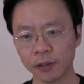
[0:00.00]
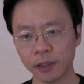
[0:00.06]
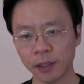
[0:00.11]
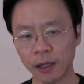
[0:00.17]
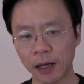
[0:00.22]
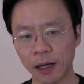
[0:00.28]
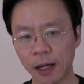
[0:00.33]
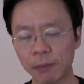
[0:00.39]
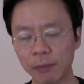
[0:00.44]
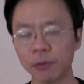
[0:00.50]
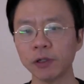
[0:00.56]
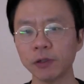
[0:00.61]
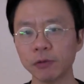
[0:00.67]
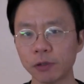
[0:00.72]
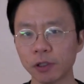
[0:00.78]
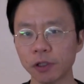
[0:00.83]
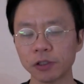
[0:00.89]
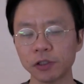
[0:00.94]
I'm going to
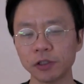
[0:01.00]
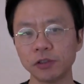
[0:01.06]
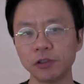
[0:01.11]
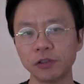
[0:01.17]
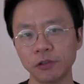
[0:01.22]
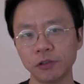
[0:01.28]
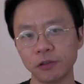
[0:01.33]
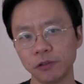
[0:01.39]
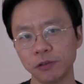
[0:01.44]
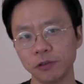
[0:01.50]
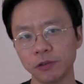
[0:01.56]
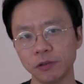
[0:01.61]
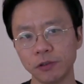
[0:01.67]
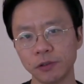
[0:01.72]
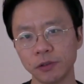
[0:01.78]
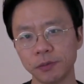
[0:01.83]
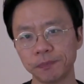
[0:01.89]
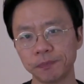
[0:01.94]
walk you through
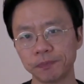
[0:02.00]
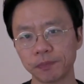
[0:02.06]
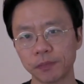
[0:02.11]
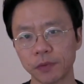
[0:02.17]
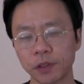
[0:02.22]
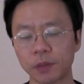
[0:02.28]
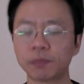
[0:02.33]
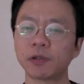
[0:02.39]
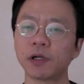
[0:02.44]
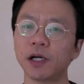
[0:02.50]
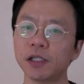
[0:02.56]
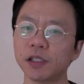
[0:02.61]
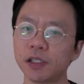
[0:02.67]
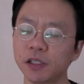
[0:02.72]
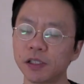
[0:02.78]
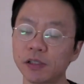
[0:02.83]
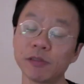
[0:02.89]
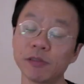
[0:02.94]
the process
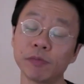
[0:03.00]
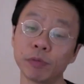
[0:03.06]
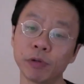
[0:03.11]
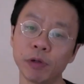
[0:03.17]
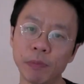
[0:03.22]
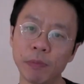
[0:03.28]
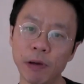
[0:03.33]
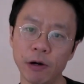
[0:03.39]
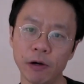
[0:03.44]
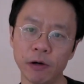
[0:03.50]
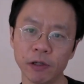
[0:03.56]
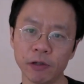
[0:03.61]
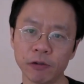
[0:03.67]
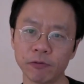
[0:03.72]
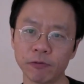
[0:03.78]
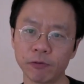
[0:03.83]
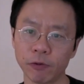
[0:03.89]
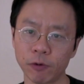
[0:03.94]
of preparing
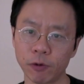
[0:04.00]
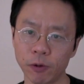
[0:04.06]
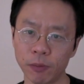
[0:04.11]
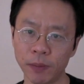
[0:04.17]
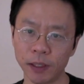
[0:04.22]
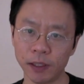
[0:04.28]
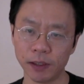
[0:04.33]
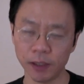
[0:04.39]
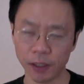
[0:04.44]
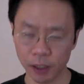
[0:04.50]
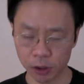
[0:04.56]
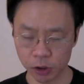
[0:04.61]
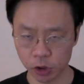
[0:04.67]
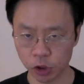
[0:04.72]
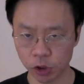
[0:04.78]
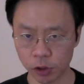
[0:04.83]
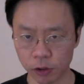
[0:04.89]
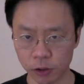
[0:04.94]
for my
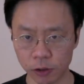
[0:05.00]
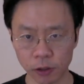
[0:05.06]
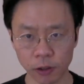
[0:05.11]
lecture